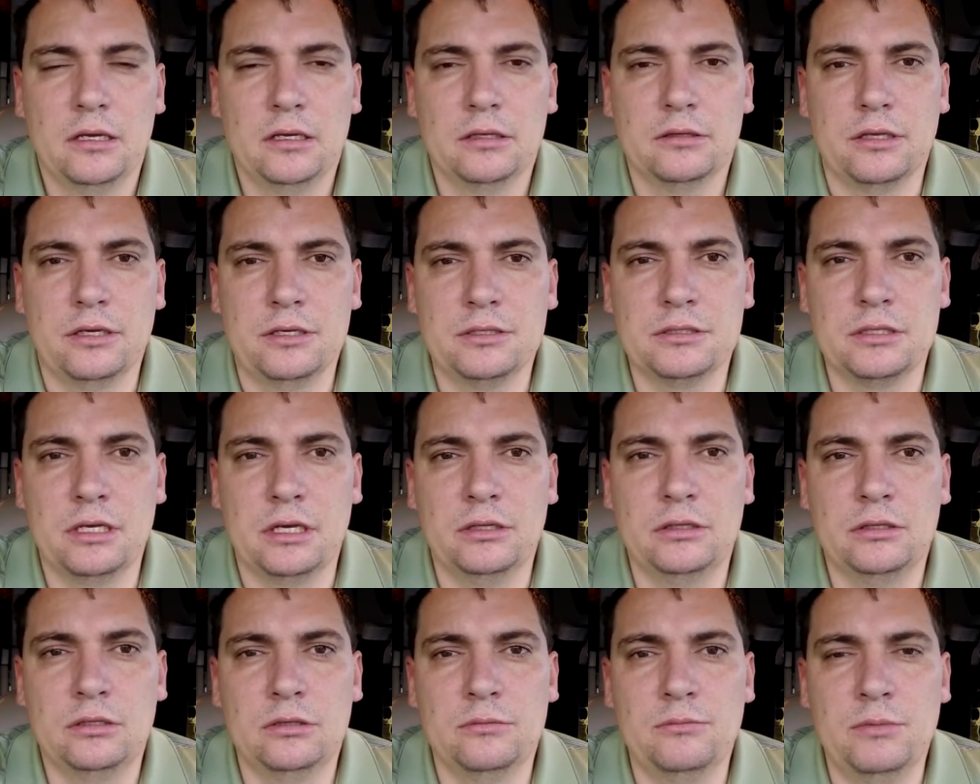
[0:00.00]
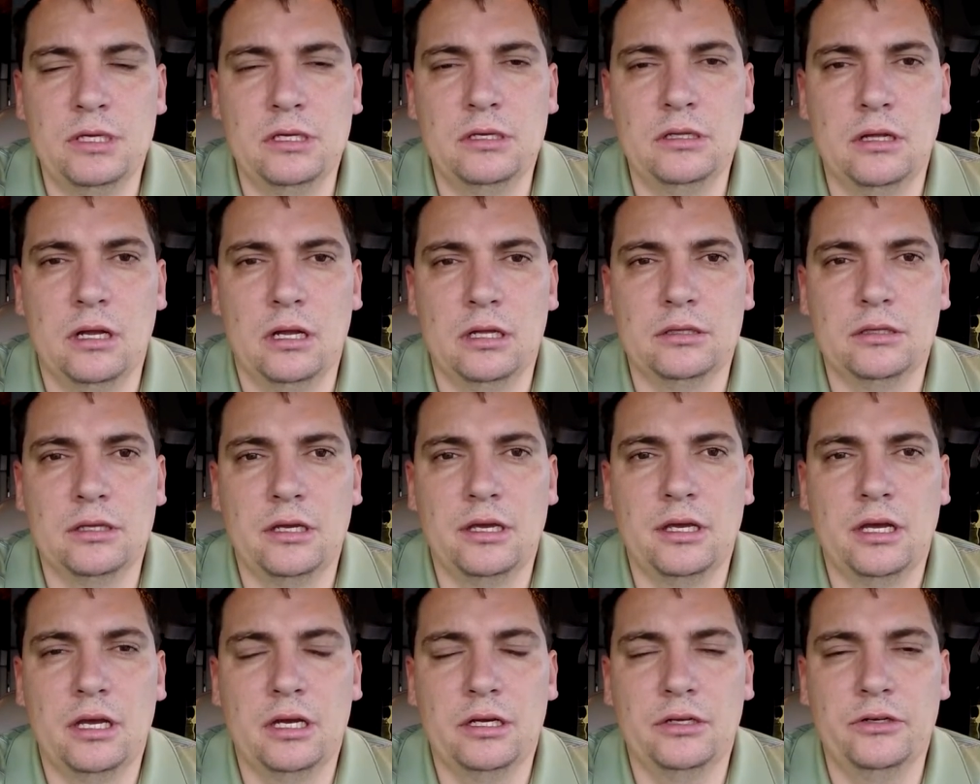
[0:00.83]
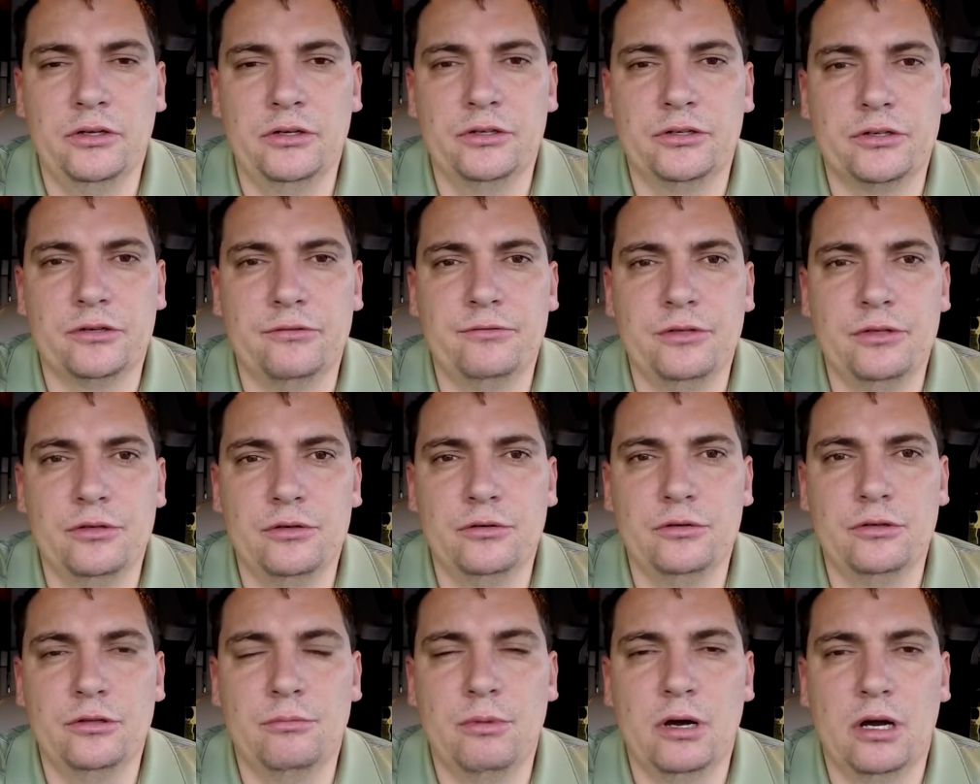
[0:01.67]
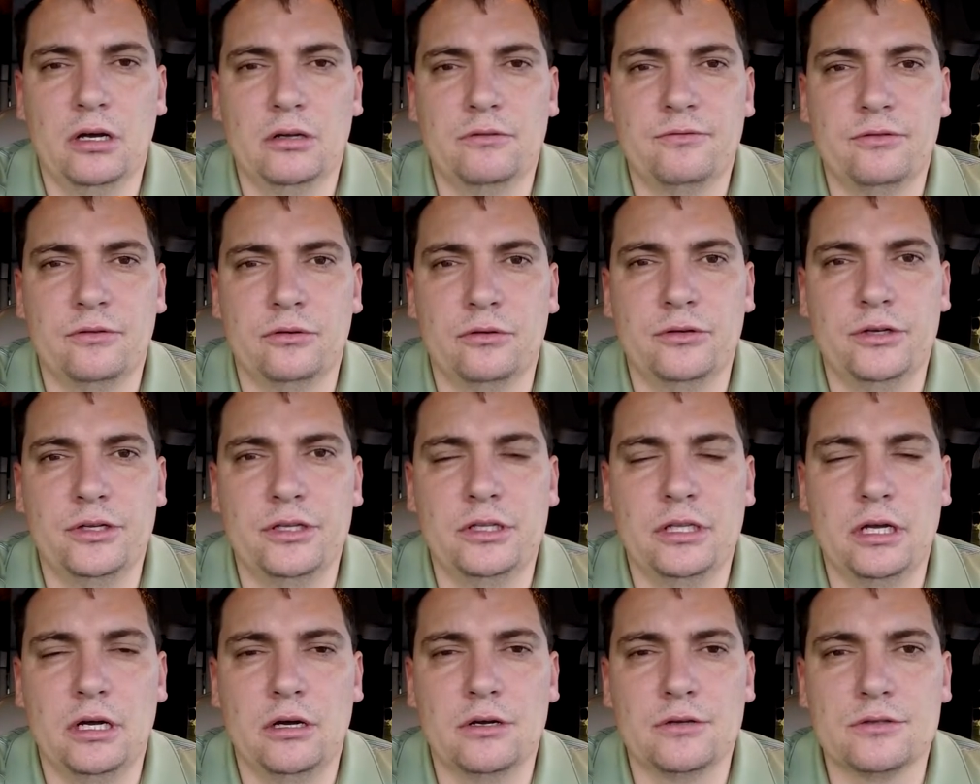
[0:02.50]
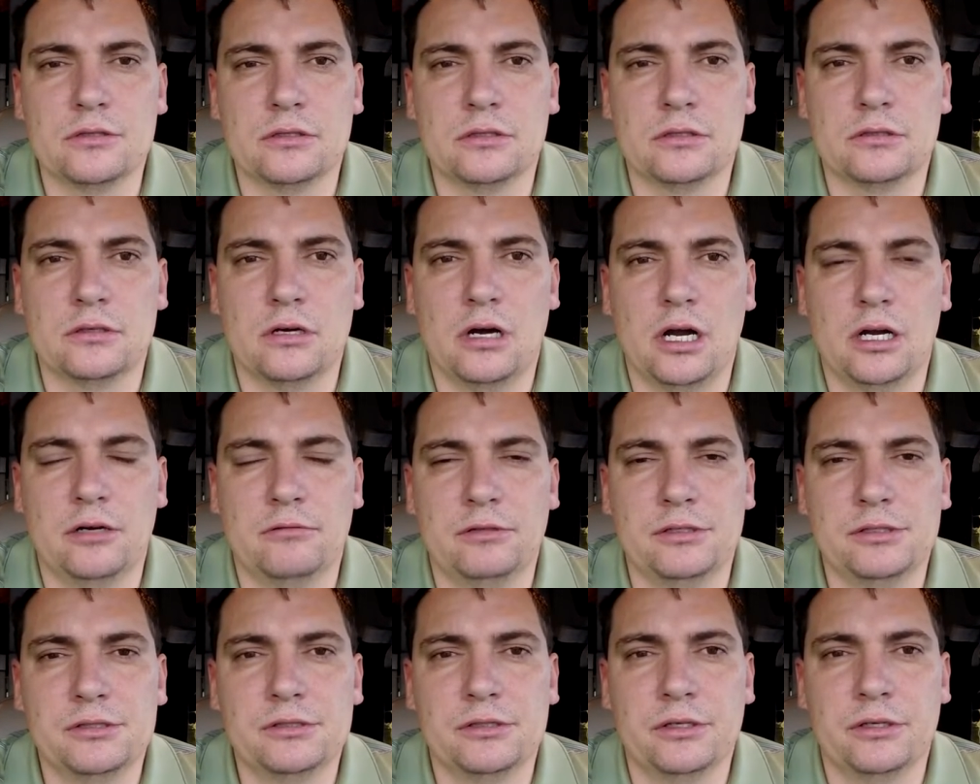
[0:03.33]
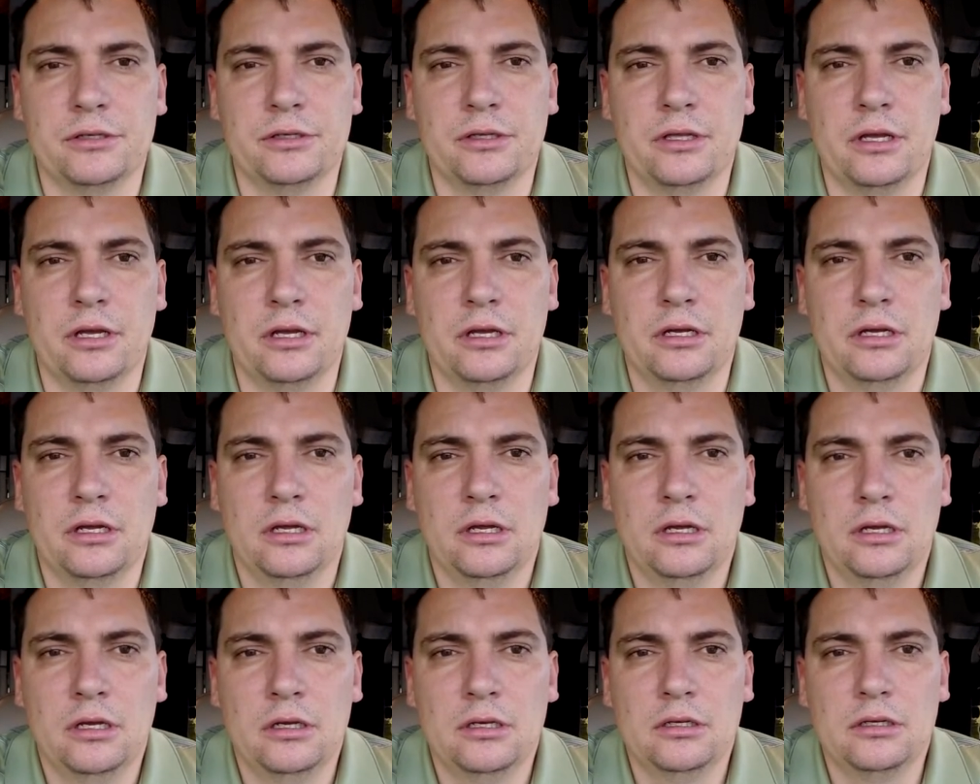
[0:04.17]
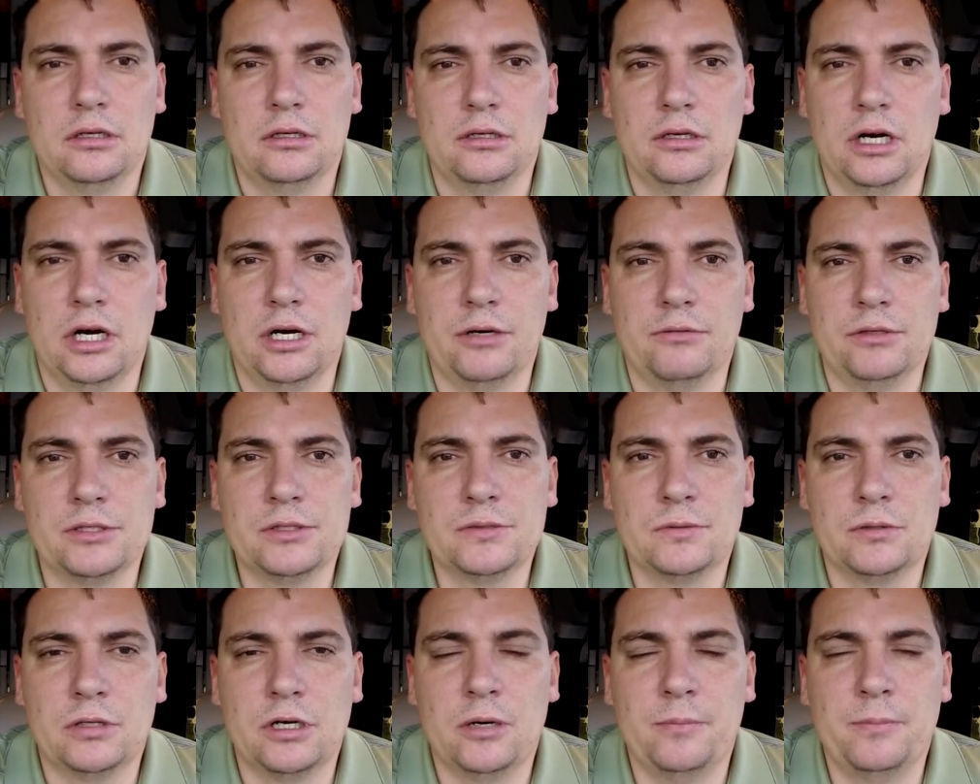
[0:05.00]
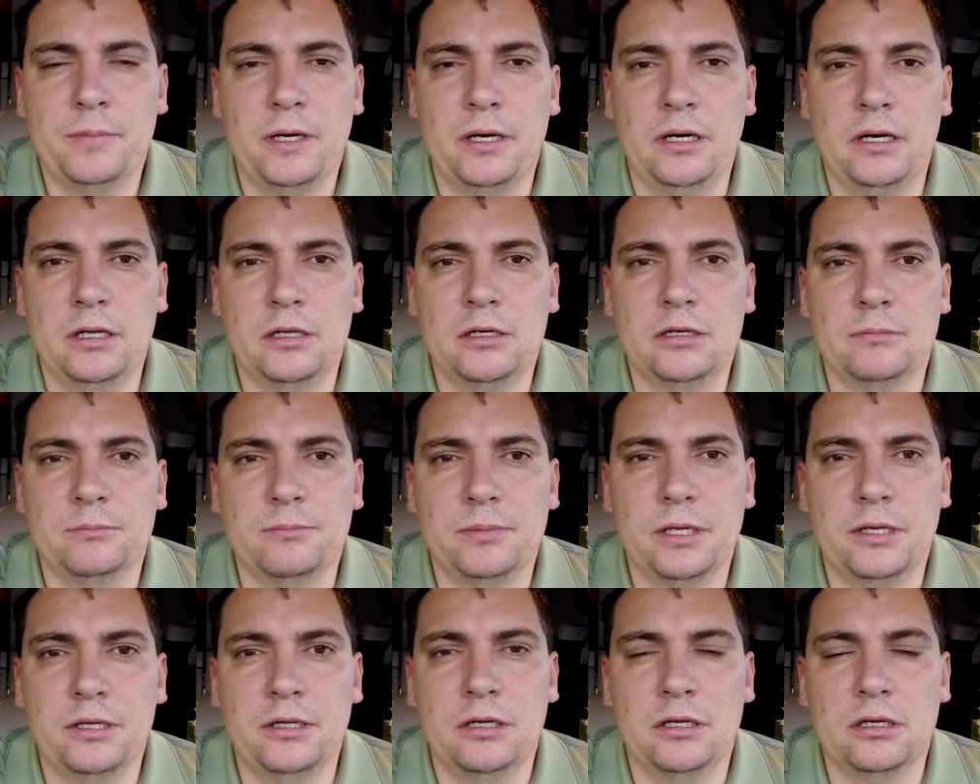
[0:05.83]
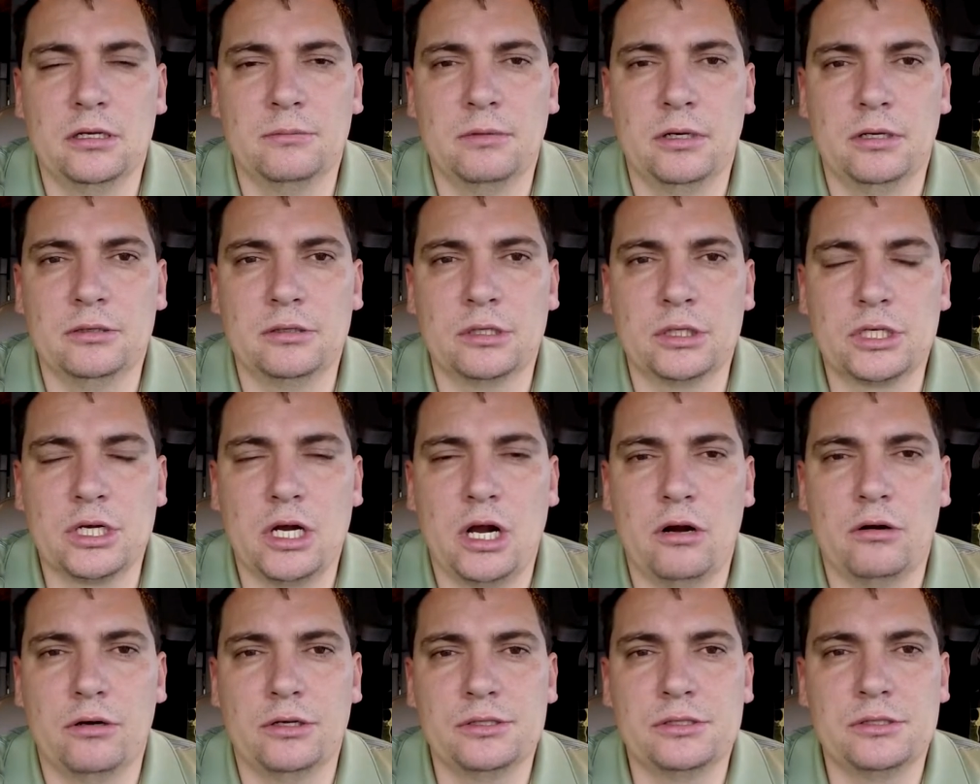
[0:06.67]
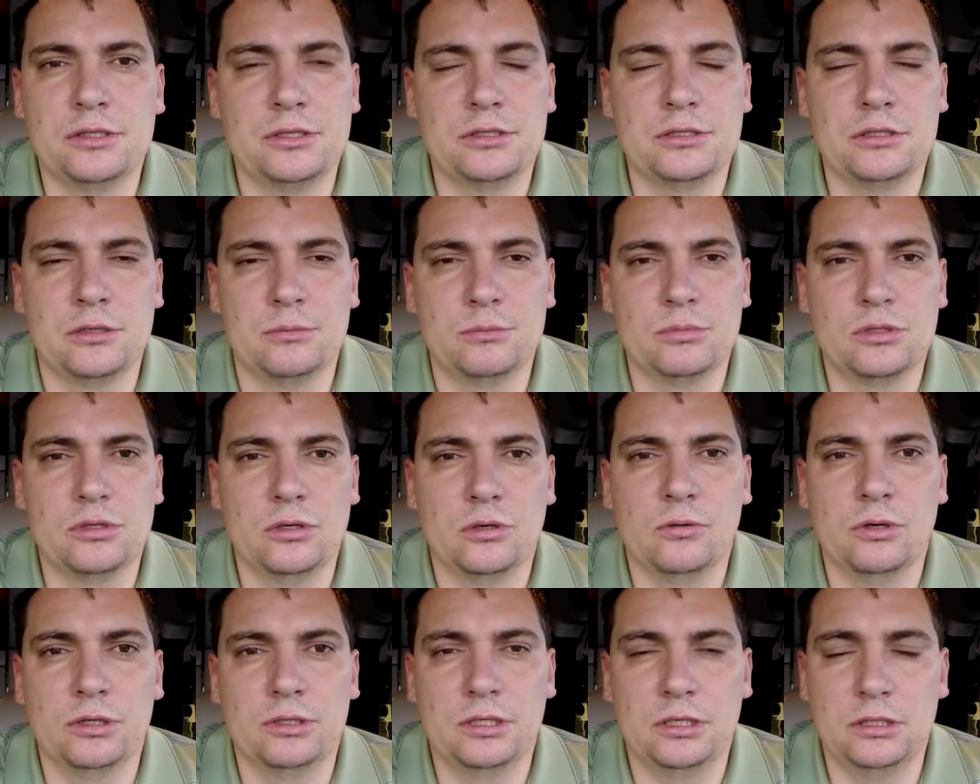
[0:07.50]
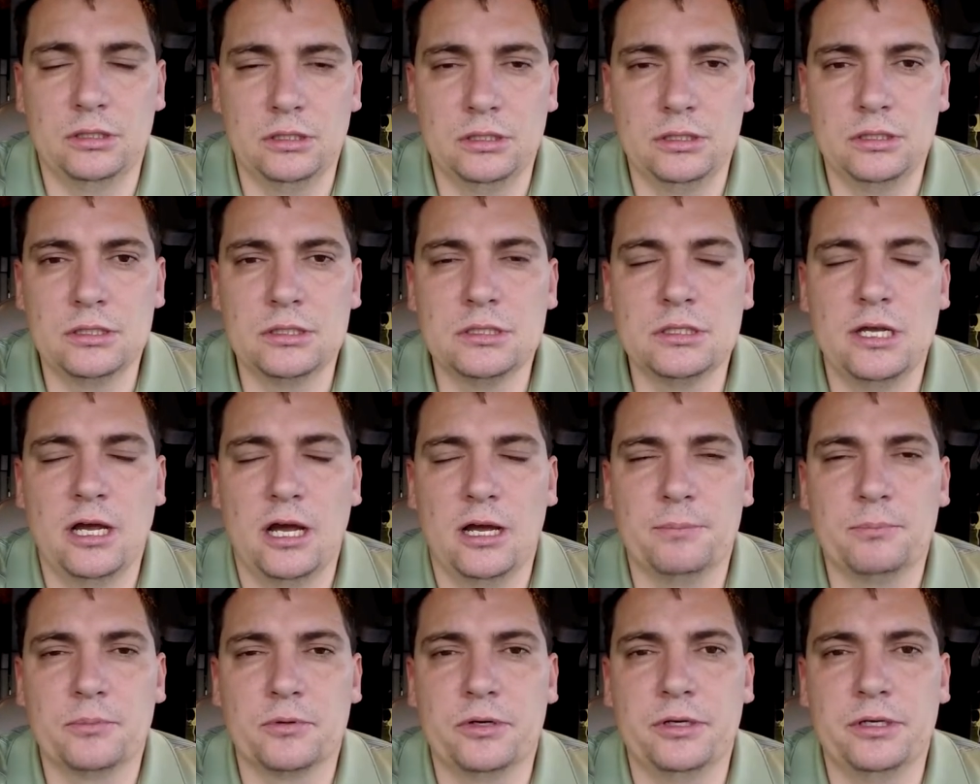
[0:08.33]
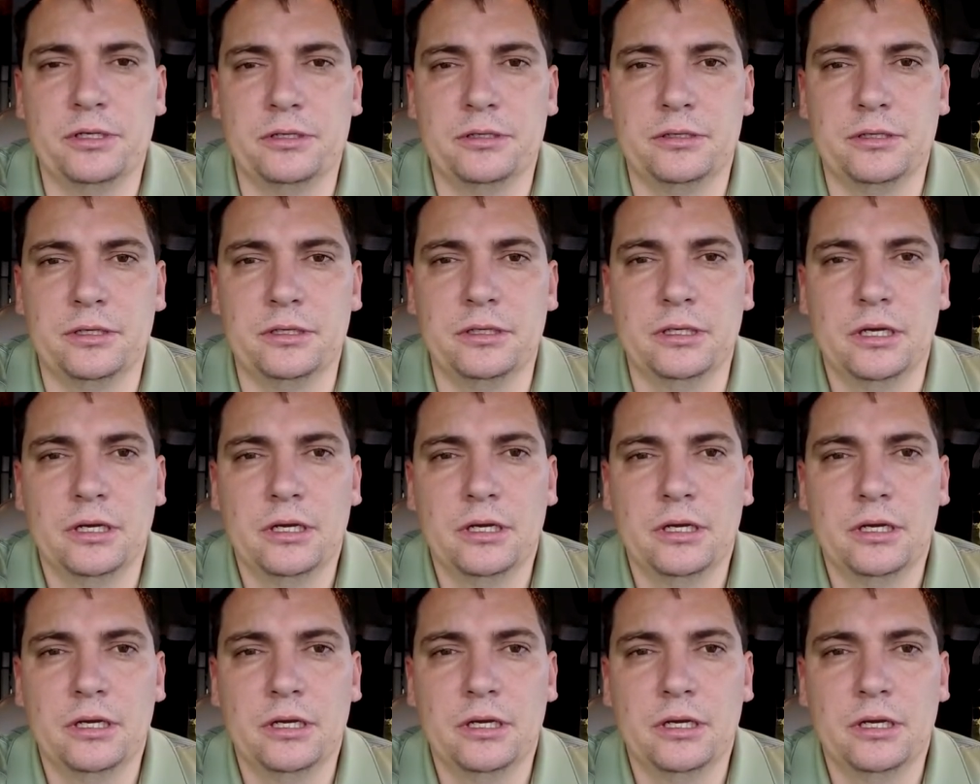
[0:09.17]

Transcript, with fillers: They said to me that they had interviewed about 40,000 drivers and uh, the drivers were apparently complaining about the shower system, so what they did is they upgraded it,